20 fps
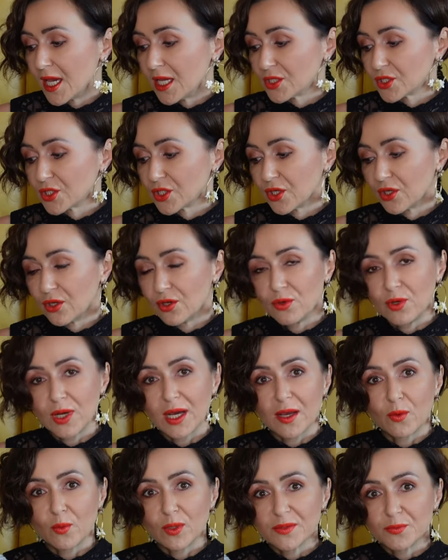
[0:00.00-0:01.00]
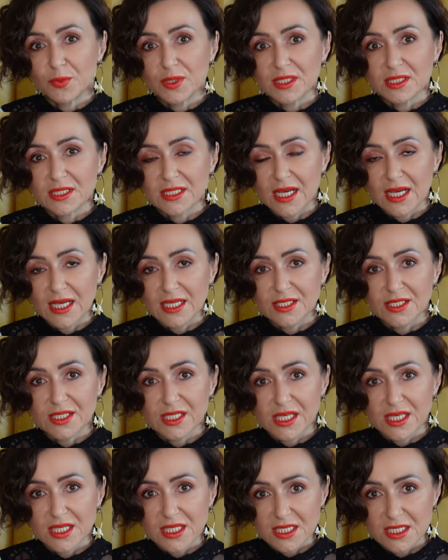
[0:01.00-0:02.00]
So I went with size
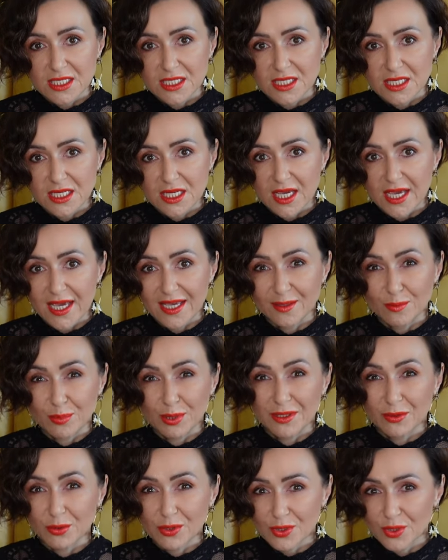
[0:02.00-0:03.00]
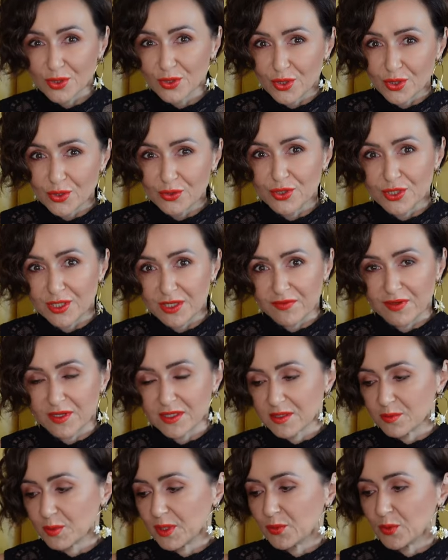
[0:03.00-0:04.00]
38. There was not a huge
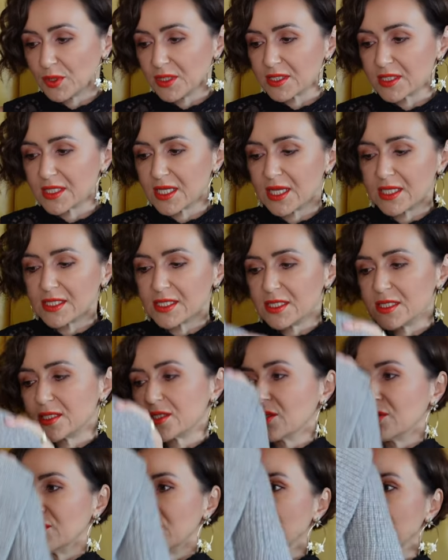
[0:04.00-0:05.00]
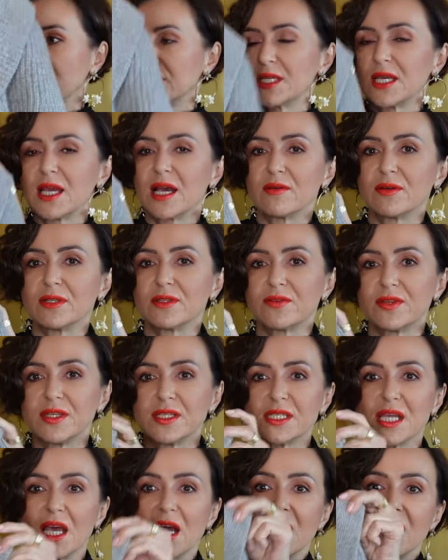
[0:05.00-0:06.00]
difference between the sizes, so you will see how it
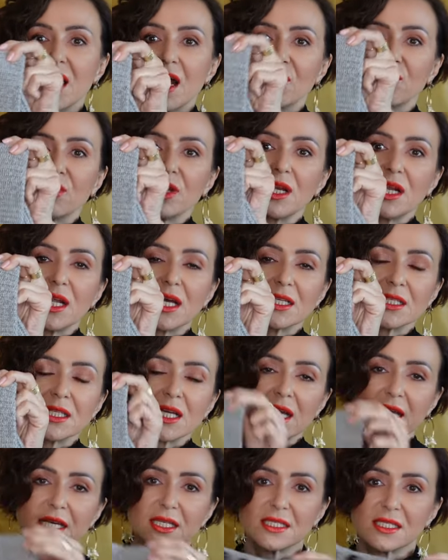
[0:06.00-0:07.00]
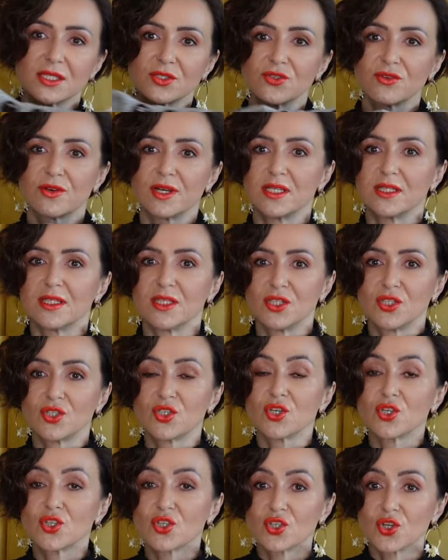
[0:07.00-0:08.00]
fits. I really like the
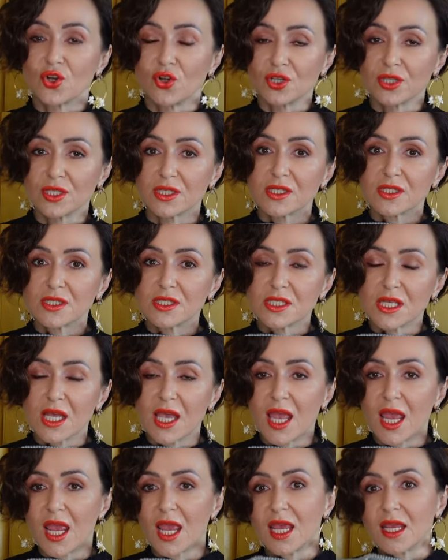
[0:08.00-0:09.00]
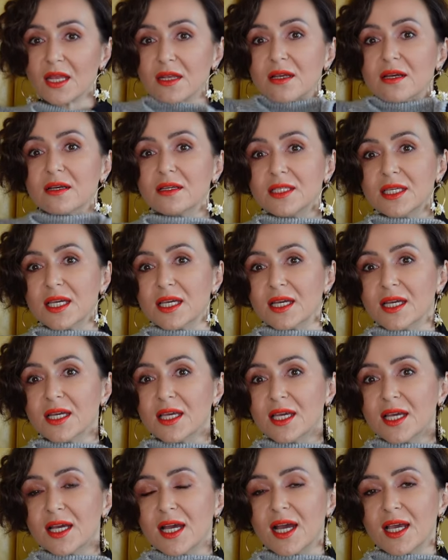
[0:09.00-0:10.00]
exaggerated shoulders, and yeah,
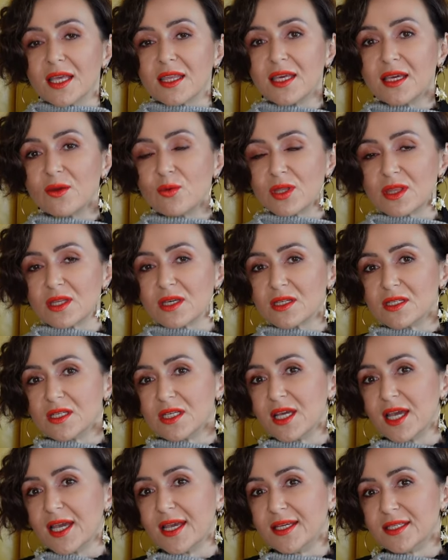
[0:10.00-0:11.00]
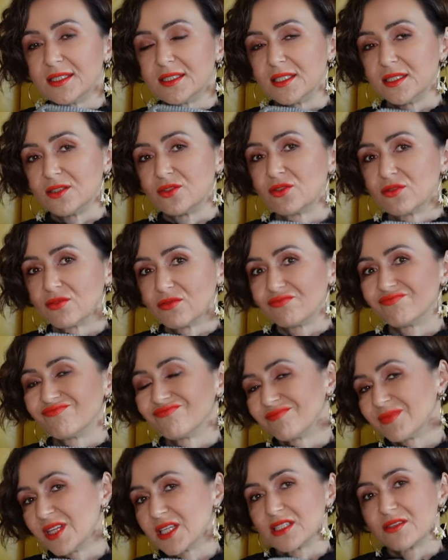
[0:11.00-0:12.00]
I think with 38 it
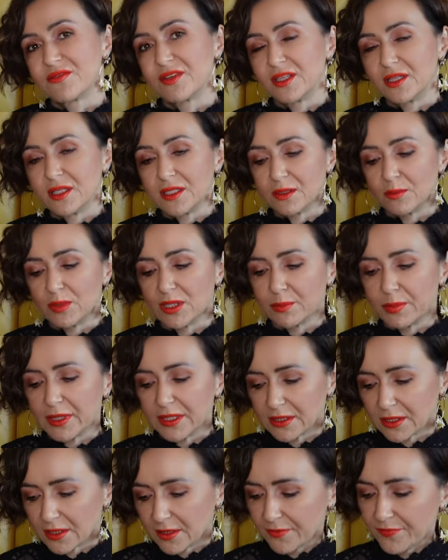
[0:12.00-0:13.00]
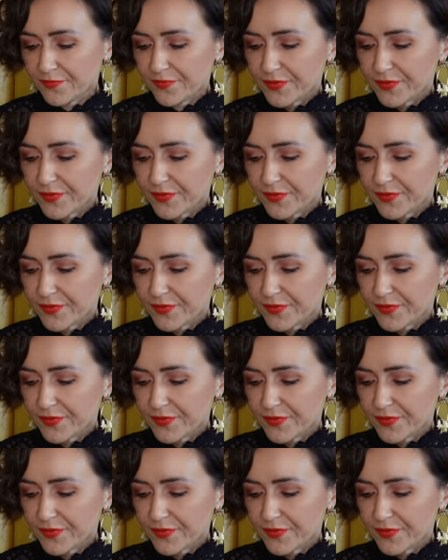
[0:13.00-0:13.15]
does fit a little bit better.